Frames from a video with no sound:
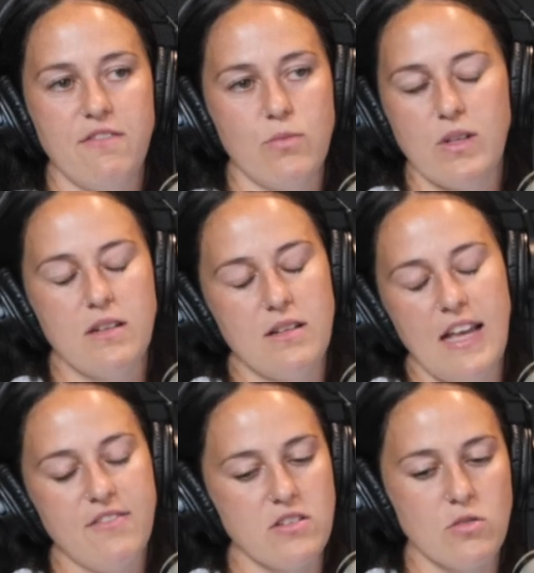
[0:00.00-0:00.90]
when
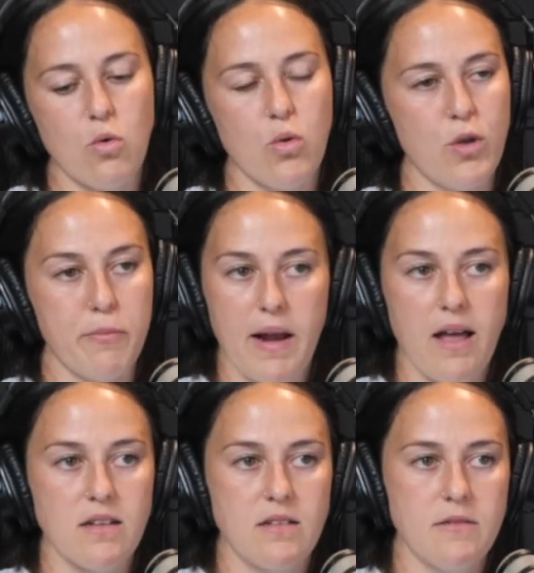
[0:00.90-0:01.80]
life doesn't go the way you
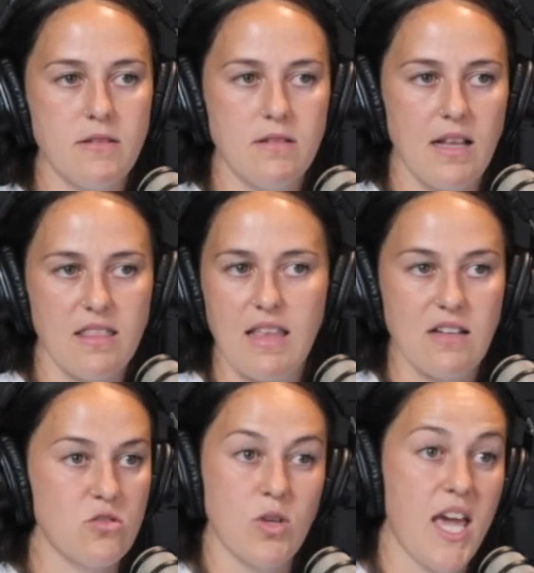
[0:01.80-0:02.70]
planned, like
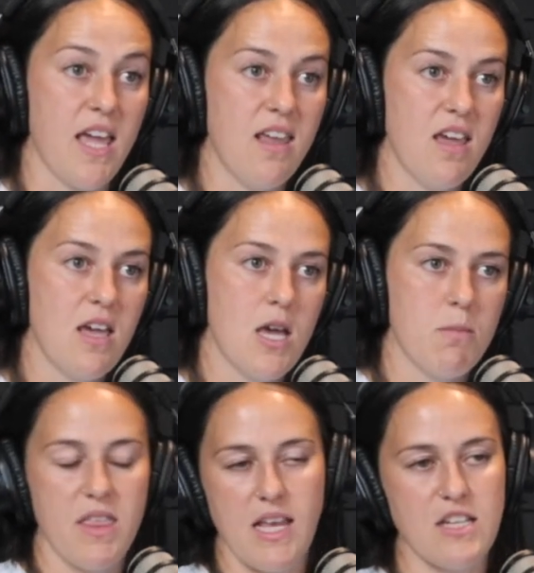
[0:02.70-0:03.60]
that's okay.
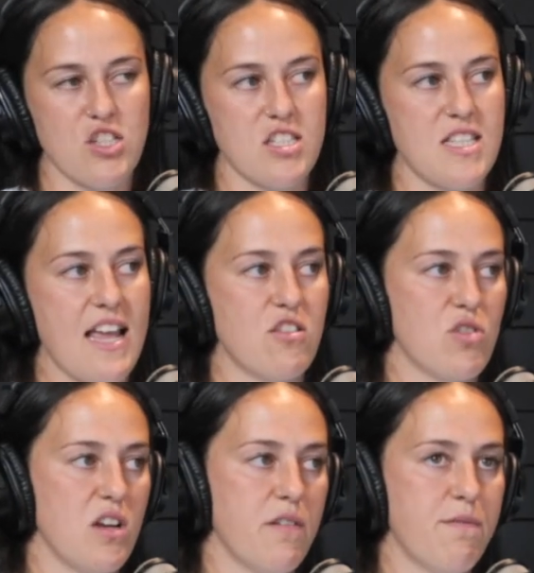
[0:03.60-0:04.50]
I think it's just then
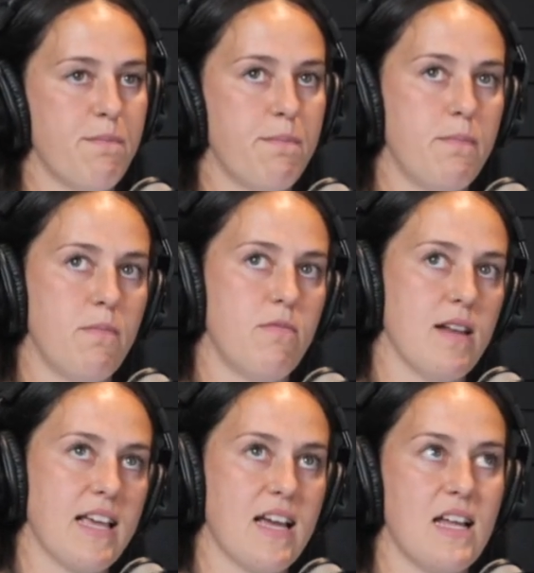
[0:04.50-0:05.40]
trying to
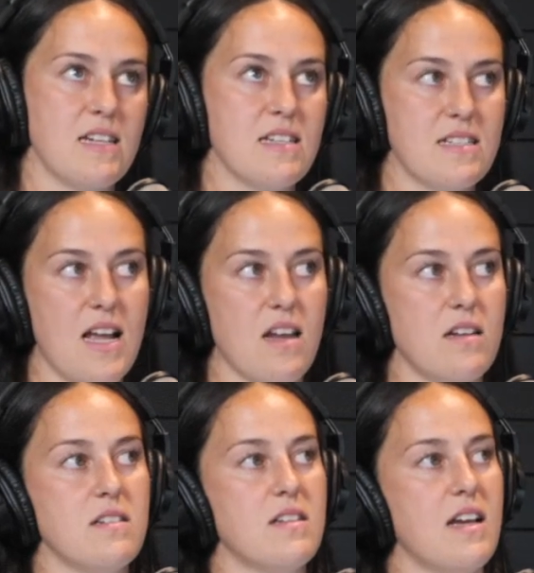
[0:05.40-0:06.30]
like
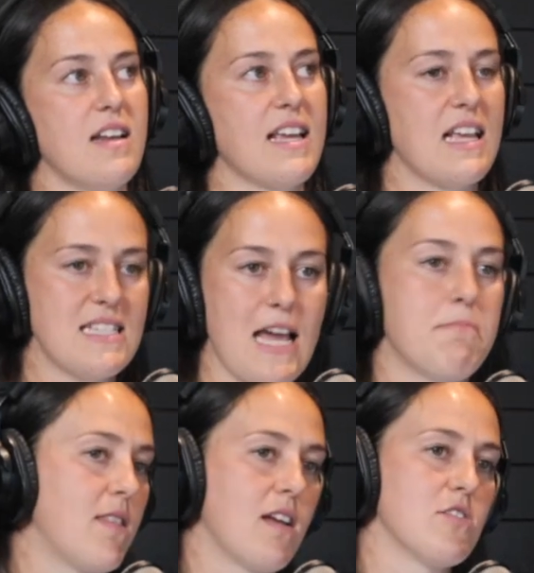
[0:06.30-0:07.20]
understand and like accept
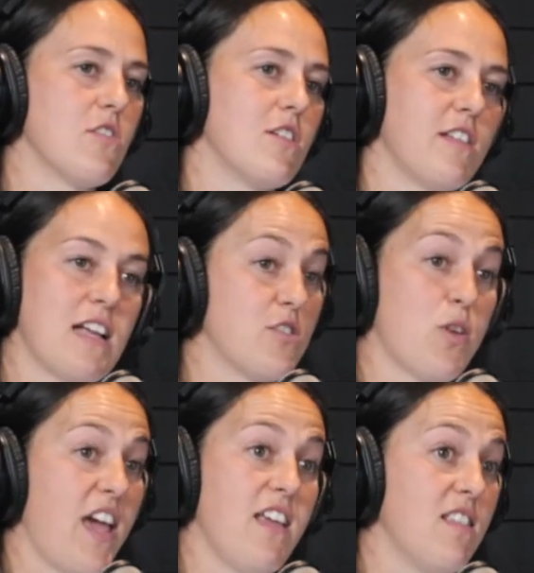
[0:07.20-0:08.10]
that that's
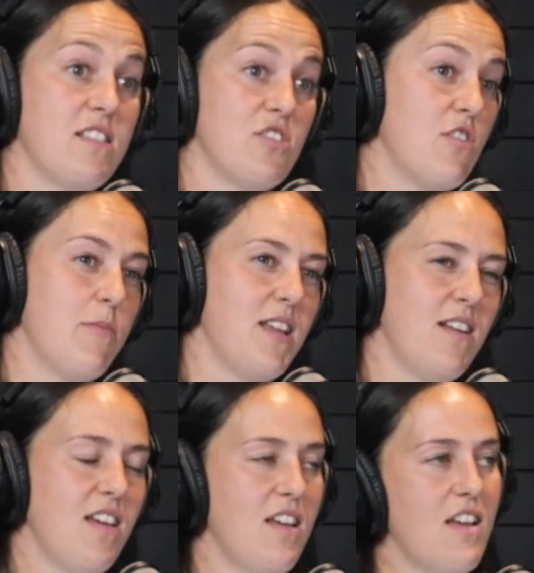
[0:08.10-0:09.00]
okay. Do you know what I mean?
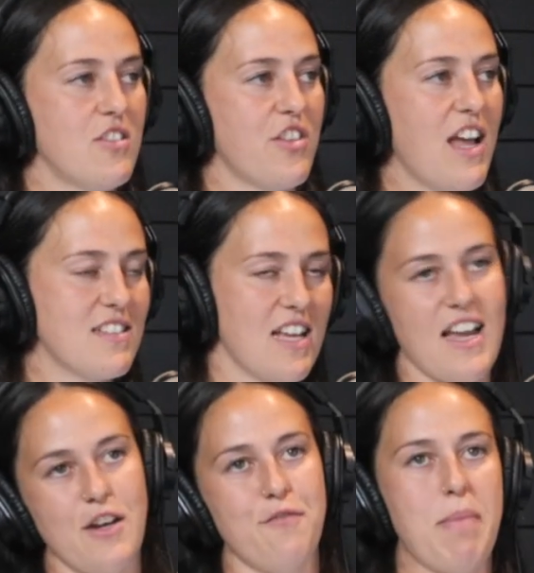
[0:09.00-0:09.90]
So that's that
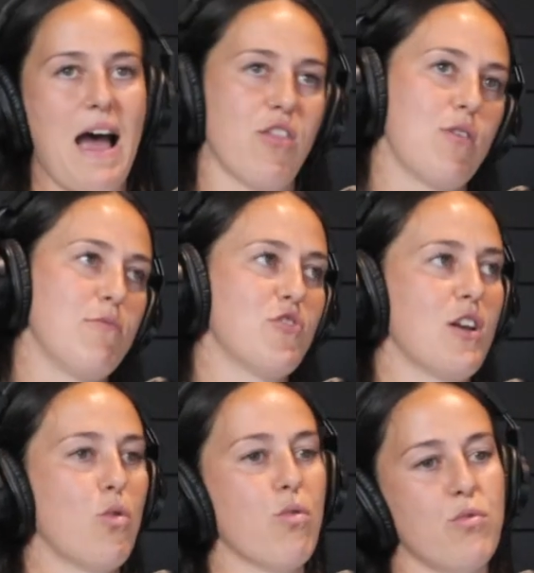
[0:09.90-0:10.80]
kind of path that I'm trying to
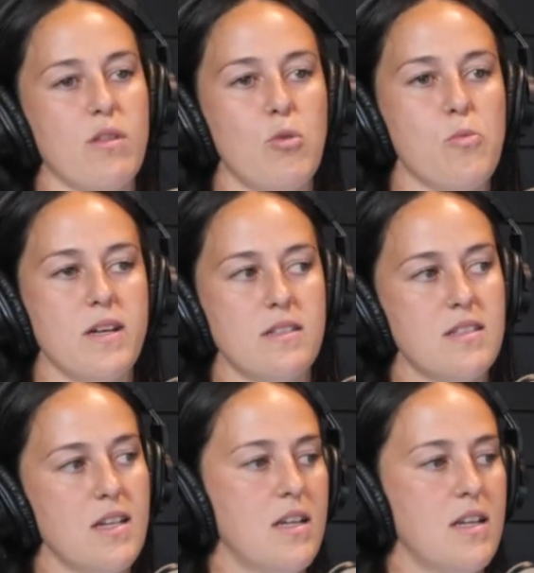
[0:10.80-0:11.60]
go through at the moment.